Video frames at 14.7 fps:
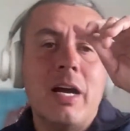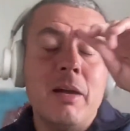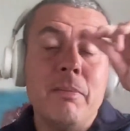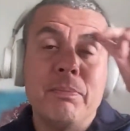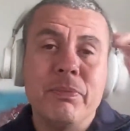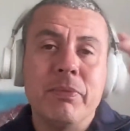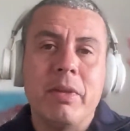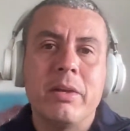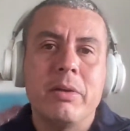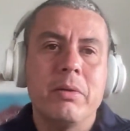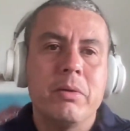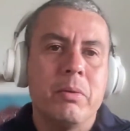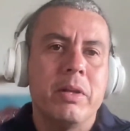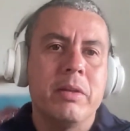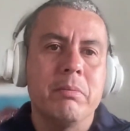time that
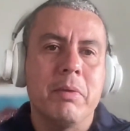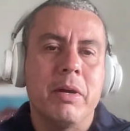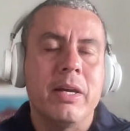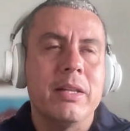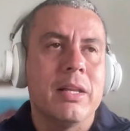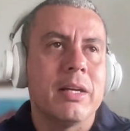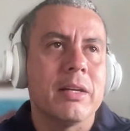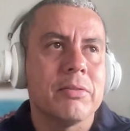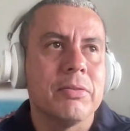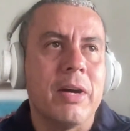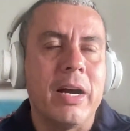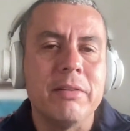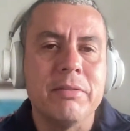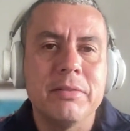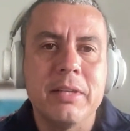it went by like
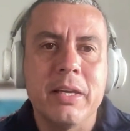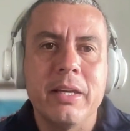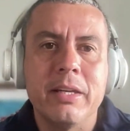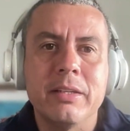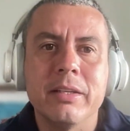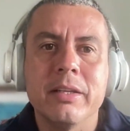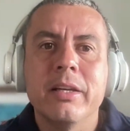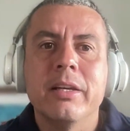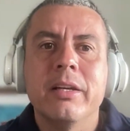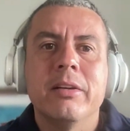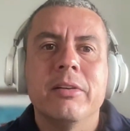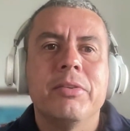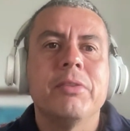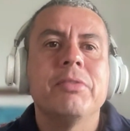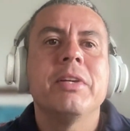5, 10,
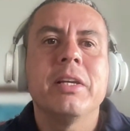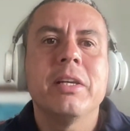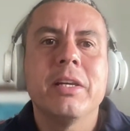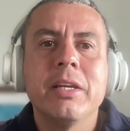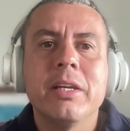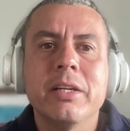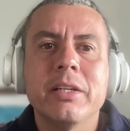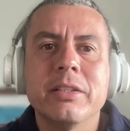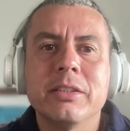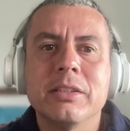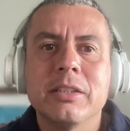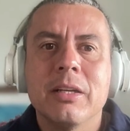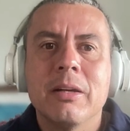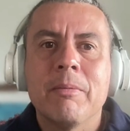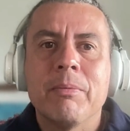15
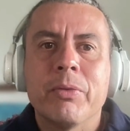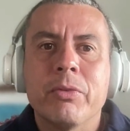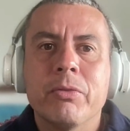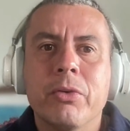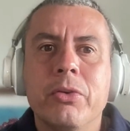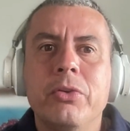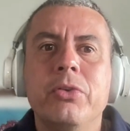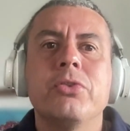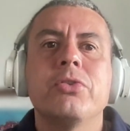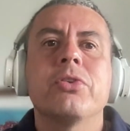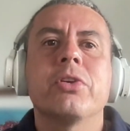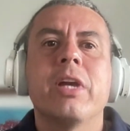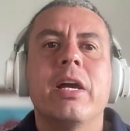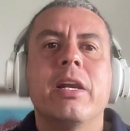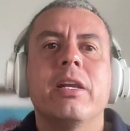years, for you
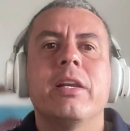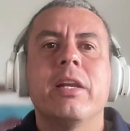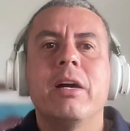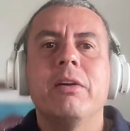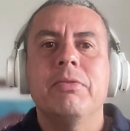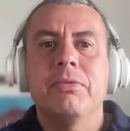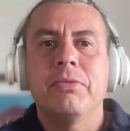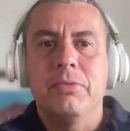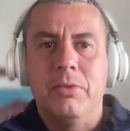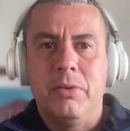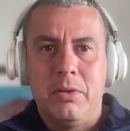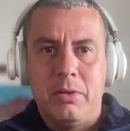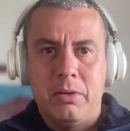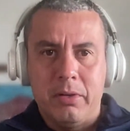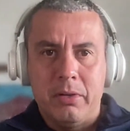to get enough
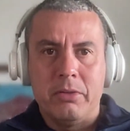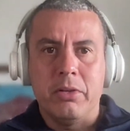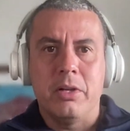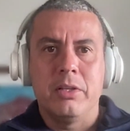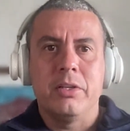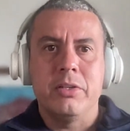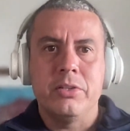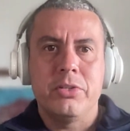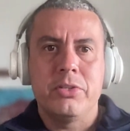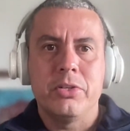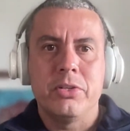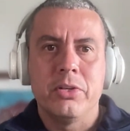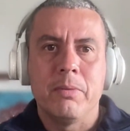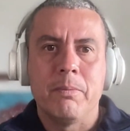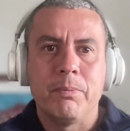
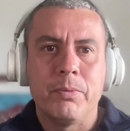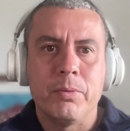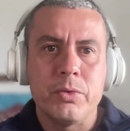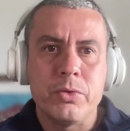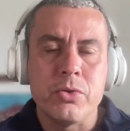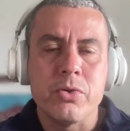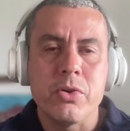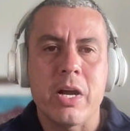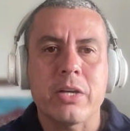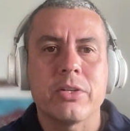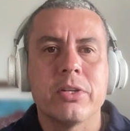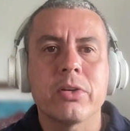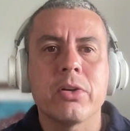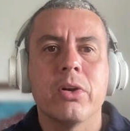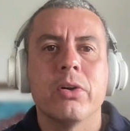knowledge to
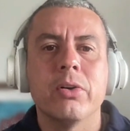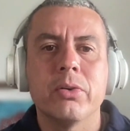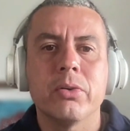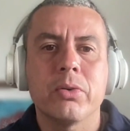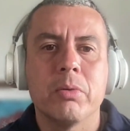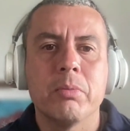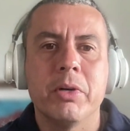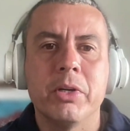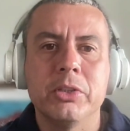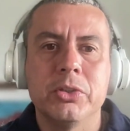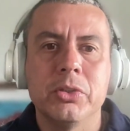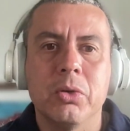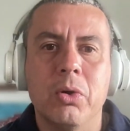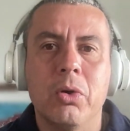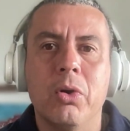actually go
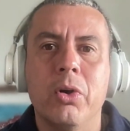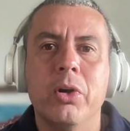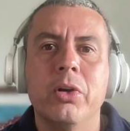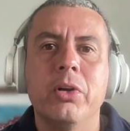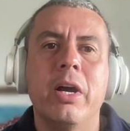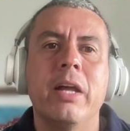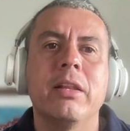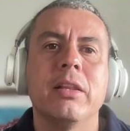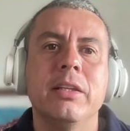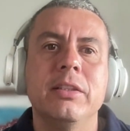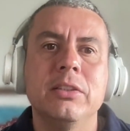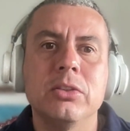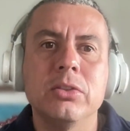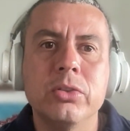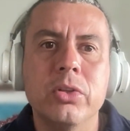commercial, or at
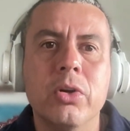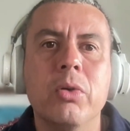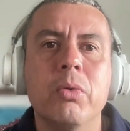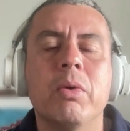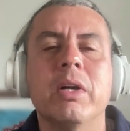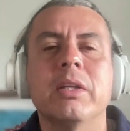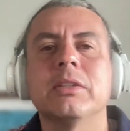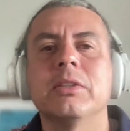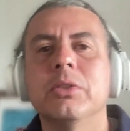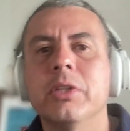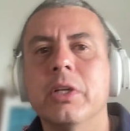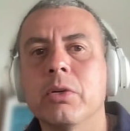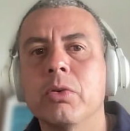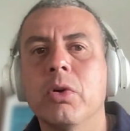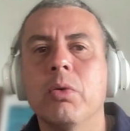least know what you
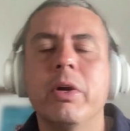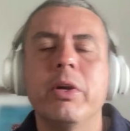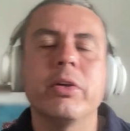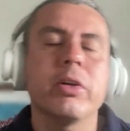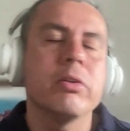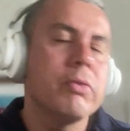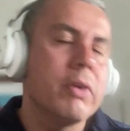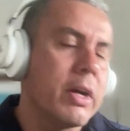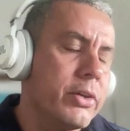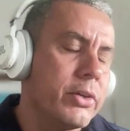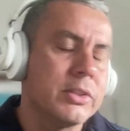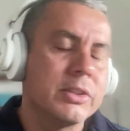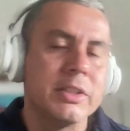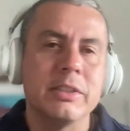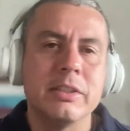can grow, where you can find
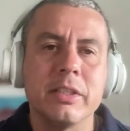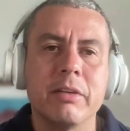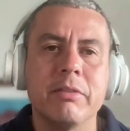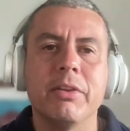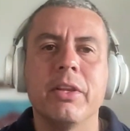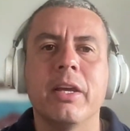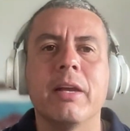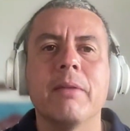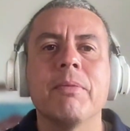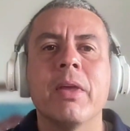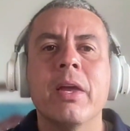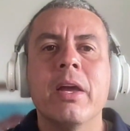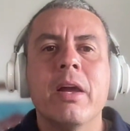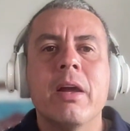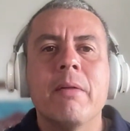your seeds and everything,
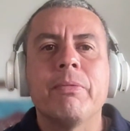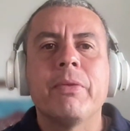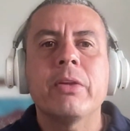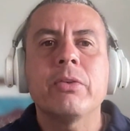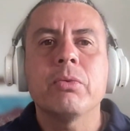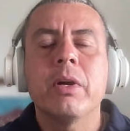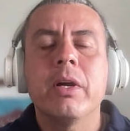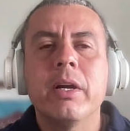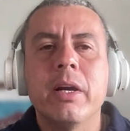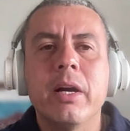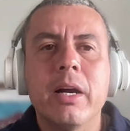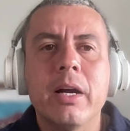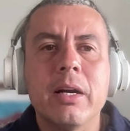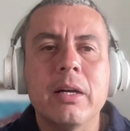that's where